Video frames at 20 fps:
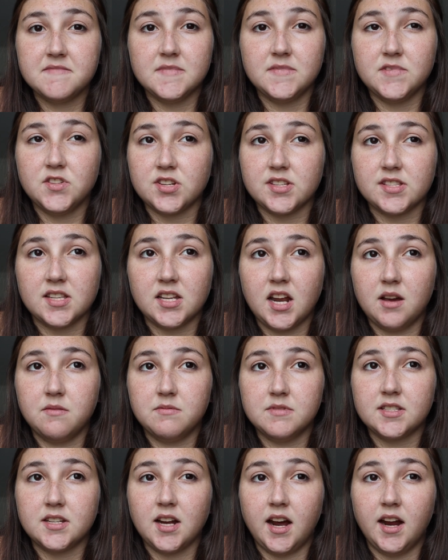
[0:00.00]
just that I
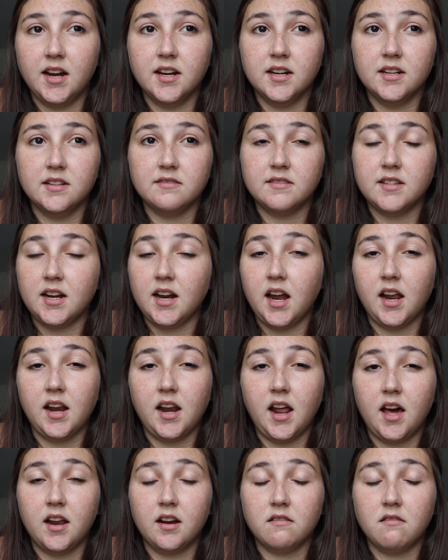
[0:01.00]
was tired, that I
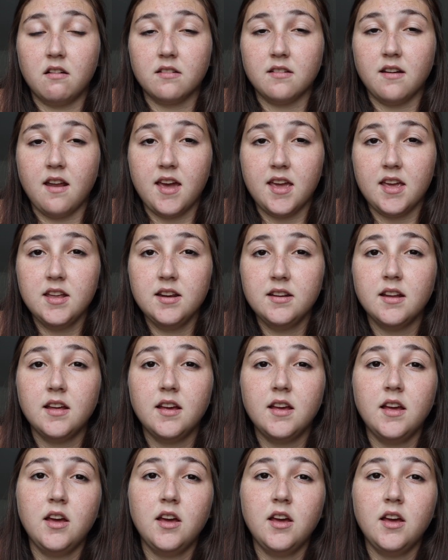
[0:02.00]
had had a long night.